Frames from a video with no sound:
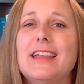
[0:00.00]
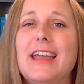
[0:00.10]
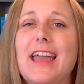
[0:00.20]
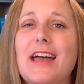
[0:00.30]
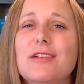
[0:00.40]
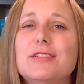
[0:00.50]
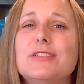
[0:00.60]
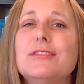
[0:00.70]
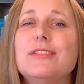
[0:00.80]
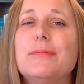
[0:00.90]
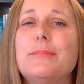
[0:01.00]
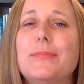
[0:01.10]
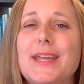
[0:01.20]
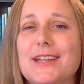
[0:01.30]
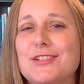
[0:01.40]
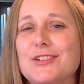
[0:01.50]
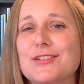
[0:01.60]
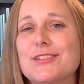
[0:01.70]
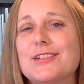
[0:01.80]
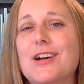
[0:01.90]
How do the
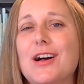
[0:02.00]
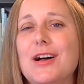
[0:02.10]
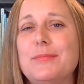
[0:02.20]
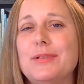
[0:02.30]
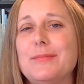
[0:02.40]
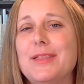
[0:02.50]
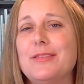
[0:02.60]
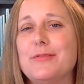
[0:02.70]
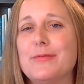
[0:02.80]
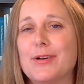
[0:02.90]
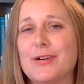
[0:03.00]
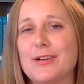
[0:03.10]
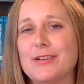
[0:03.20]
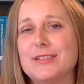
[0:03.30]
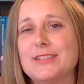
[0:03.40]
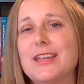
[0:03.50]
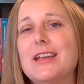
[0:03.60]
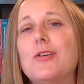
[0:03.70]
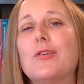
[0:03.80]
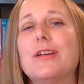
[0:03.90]
pictures complement the words
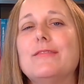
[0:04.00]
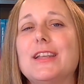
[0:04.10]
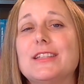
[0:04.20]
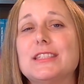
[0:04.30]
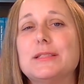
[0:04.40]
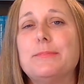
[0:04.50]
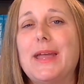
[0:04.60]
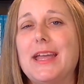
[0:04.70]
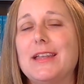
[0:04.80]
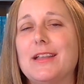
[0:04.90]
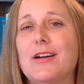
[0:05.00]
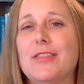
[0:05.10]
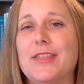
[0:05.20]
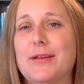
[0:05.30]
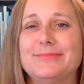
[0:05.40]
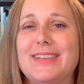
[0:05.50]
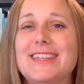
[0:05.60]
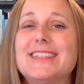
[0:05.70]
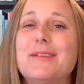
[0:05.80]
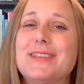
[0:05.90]
or even expand on them?
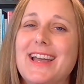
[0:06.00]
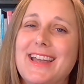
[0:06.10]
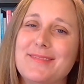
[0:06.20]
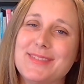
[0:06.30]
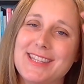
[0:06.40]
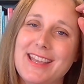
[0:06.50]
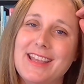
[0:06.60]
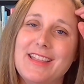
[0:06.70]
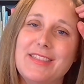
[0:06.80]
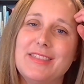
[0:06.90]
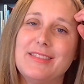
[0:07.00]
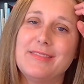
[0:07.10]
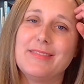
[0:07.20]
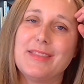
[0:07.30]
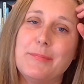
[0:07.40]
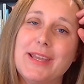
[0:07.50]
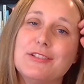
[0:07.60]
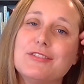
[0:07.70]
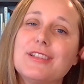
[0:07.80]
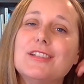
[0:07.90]
Sometimes the
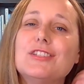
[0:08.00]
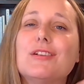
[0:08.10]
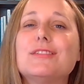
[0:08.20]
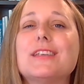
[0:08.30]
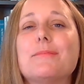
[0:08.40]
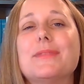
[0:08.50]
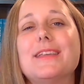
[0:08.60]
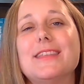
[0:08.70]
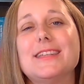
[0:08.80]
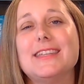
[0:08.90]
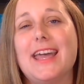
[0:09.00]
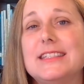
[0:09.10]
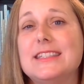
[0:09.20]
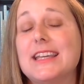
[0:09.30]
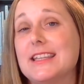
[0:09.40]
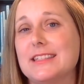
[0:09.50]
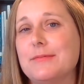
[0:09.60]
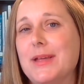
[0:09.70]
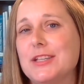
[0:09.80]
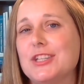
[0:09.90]
pictures can show something the text
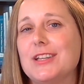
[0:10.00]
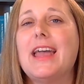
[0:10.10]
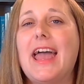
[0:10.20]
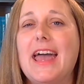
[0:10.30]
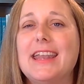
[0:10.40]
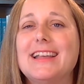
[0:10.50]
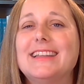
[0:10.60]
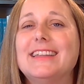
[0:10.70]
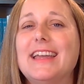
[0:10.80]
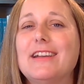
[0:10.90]
doesn't mention, adding a layer